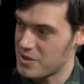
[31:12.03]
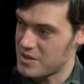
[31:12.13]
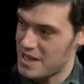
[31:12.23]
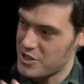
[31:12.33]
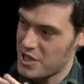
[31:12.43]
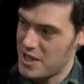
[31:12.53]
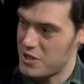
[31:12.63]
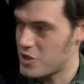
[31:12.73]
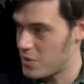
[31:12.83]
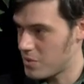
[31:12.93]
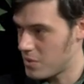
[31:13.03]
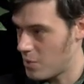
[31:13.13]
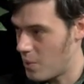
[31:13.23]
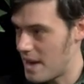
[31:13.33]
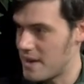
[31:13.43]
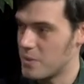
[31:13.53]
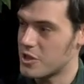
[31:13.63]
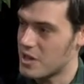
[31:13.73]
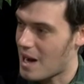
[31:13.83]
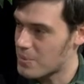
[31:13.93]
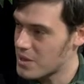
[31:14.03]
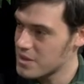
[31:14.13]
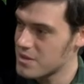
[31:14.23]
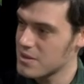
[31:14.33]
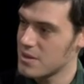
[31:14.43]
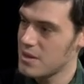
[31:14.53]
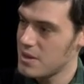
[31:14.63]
does that change the way in which it operates?